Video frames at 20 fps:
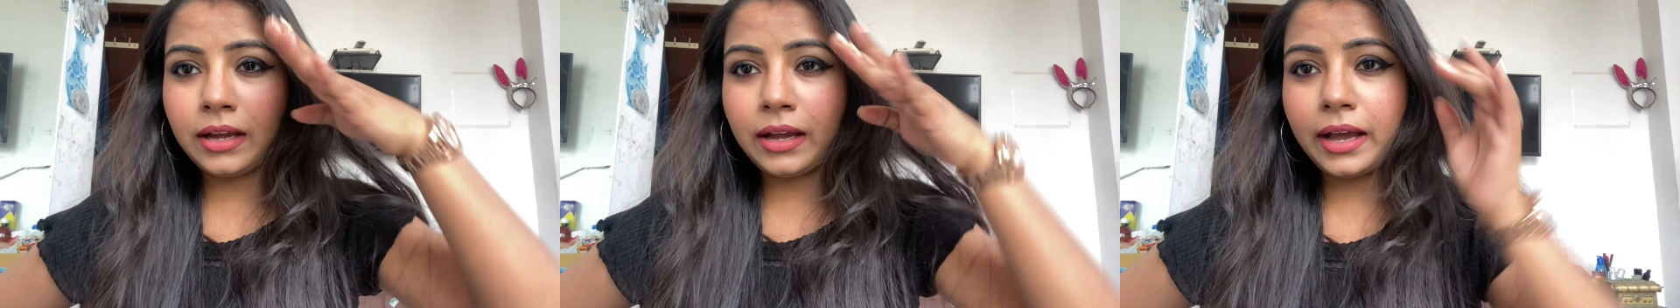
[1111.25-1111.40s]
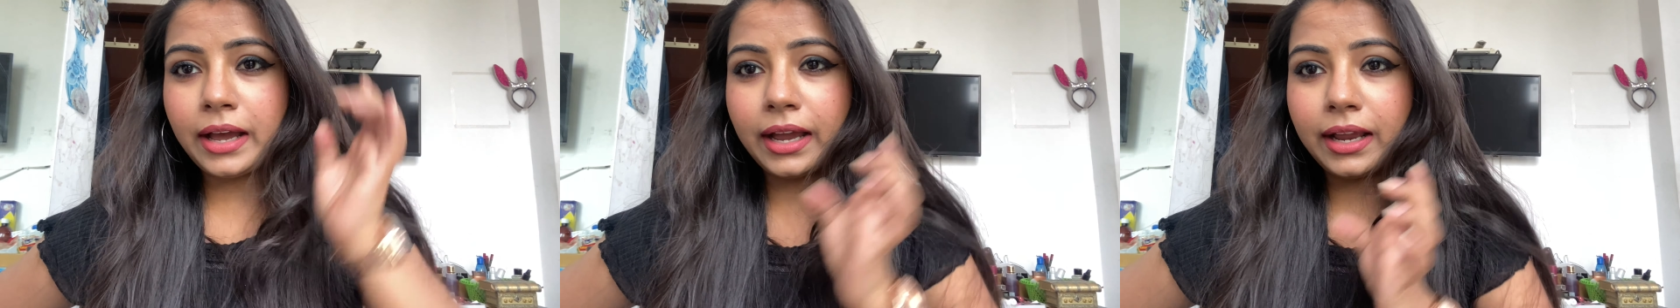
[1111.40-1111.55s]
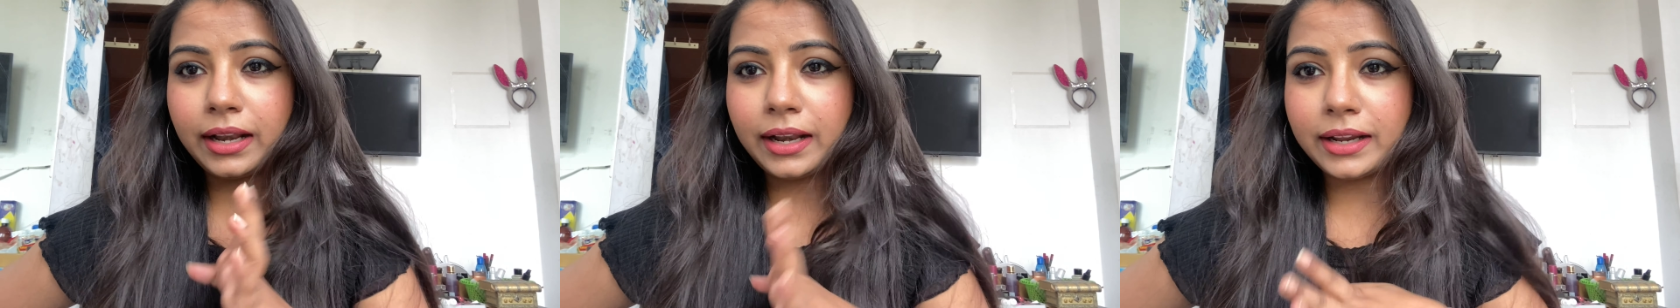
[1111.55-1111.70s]

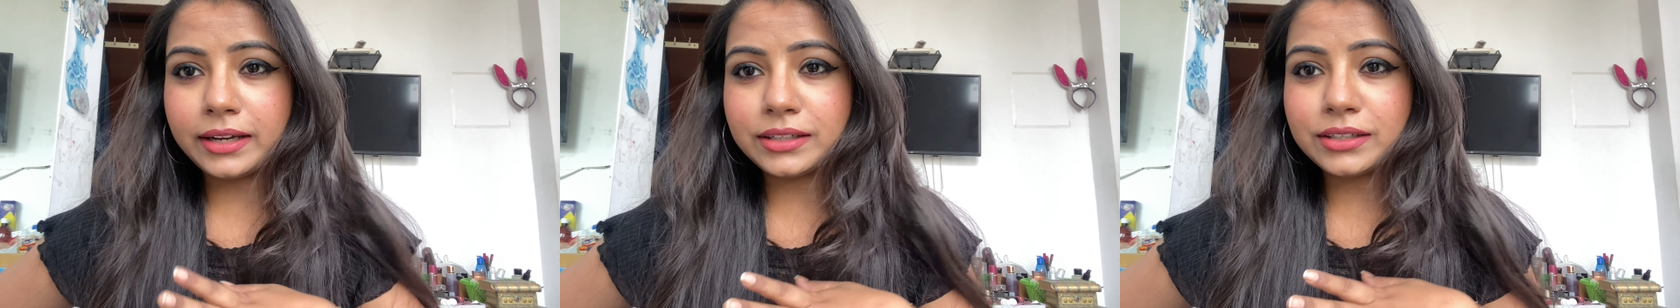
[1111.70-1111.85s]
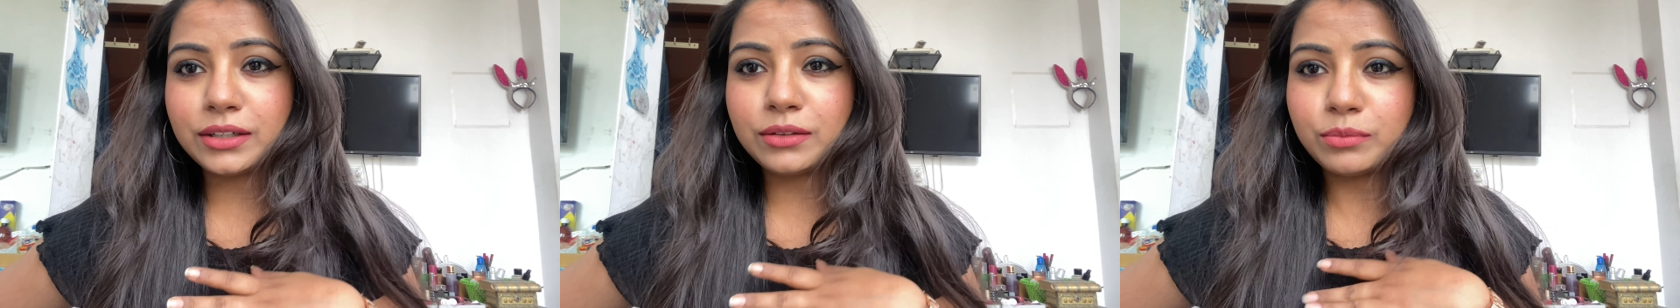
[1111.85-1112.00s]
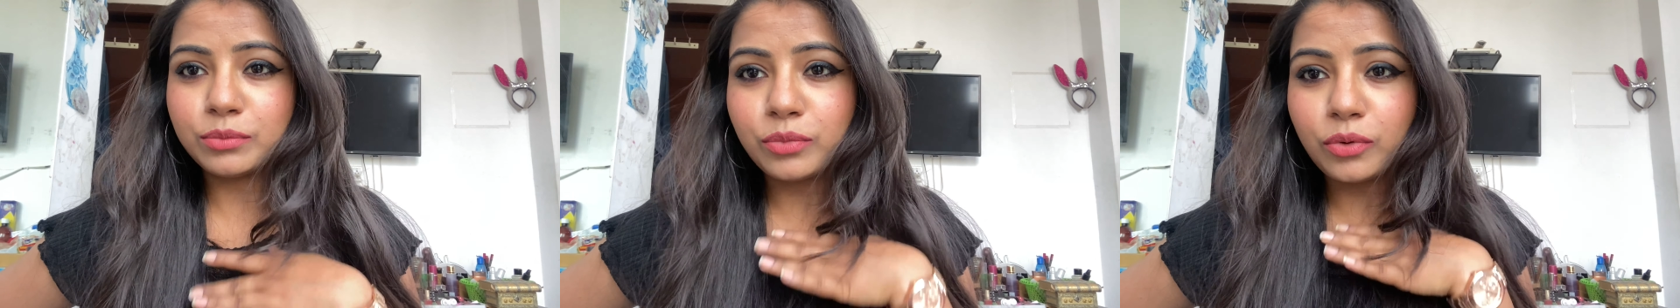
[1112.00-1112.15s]

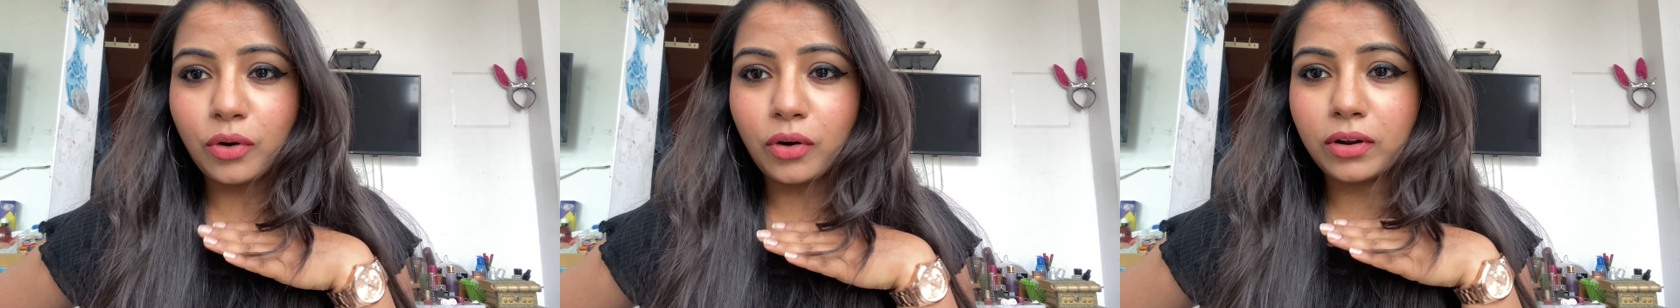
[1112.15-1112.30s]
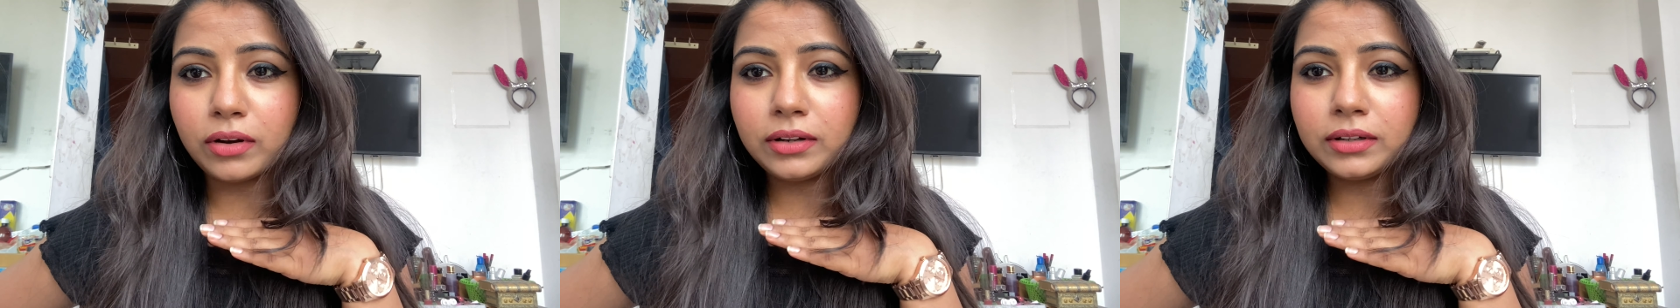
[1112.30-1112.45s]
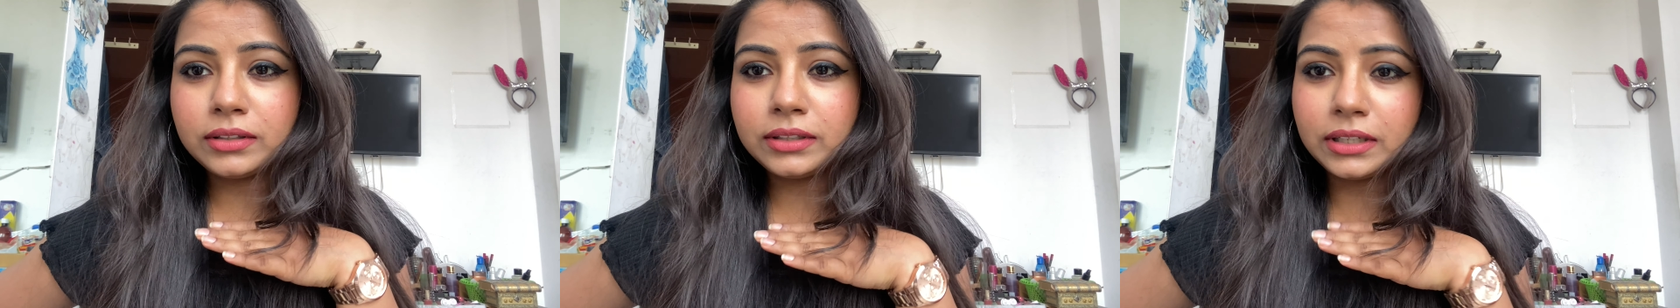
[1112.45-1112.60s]
highlighting
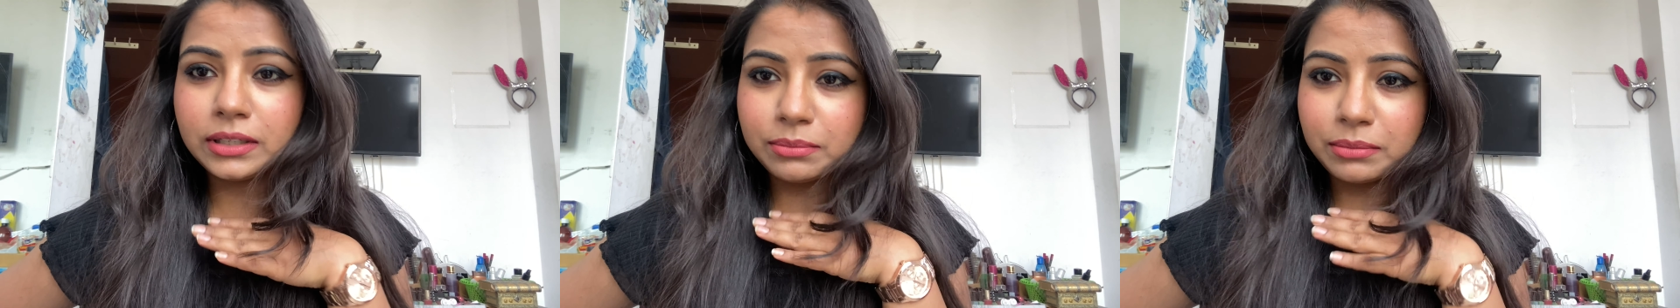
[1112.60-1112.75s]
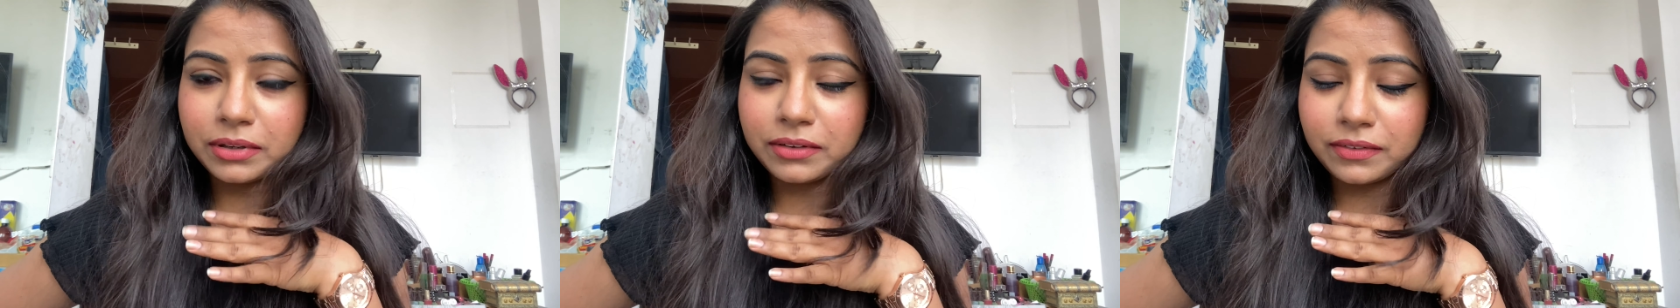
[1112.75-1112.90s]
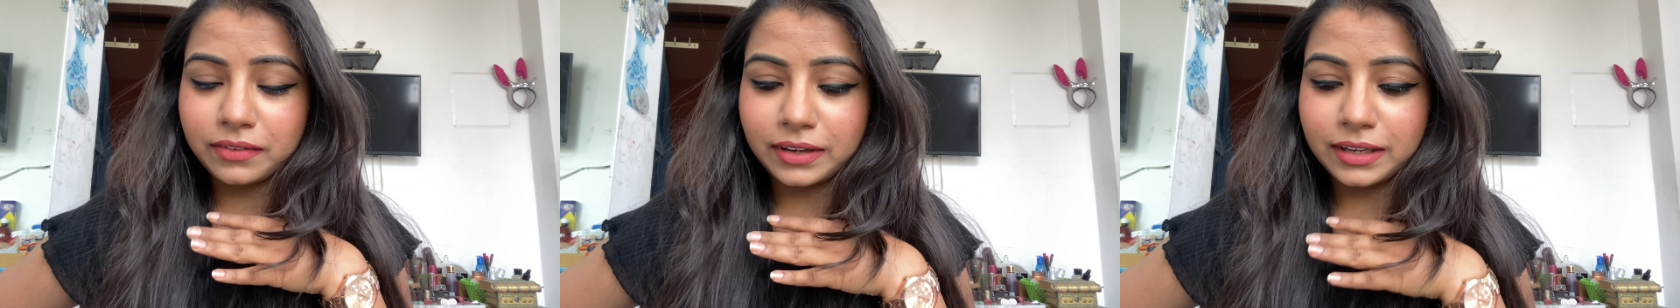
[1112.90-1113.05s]
ball in
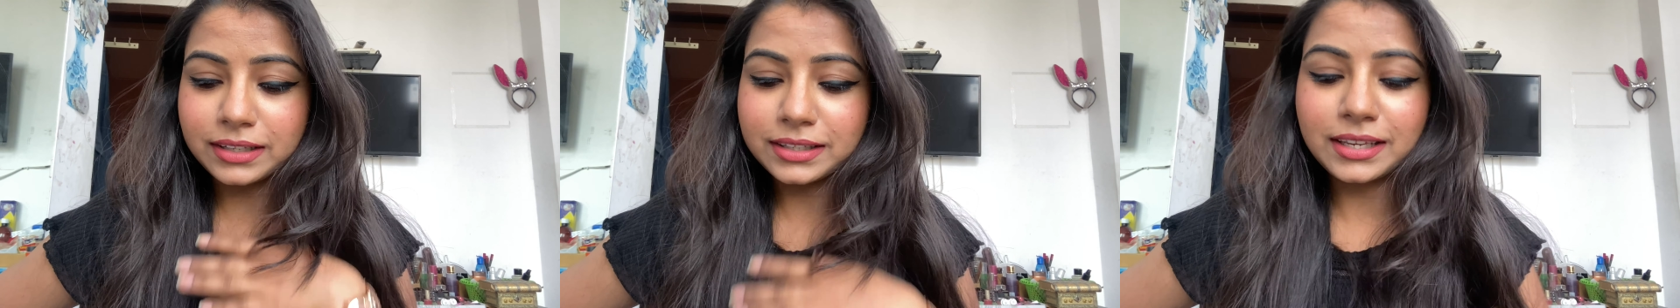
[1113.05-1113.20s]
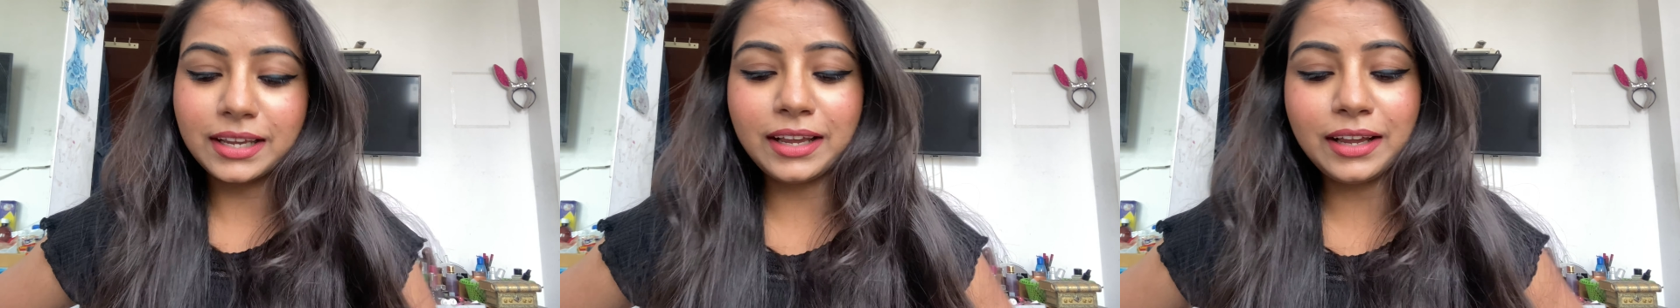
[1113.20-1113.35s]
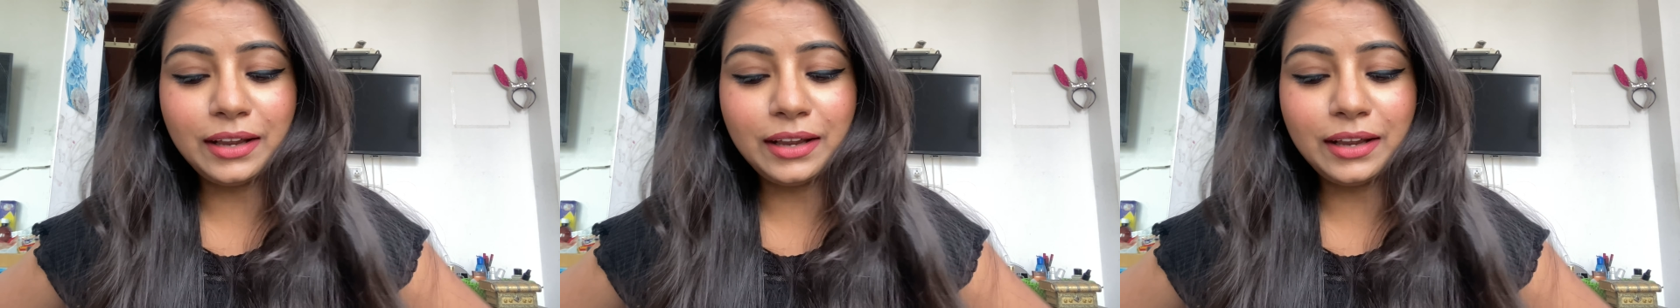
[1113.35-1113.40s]
my face.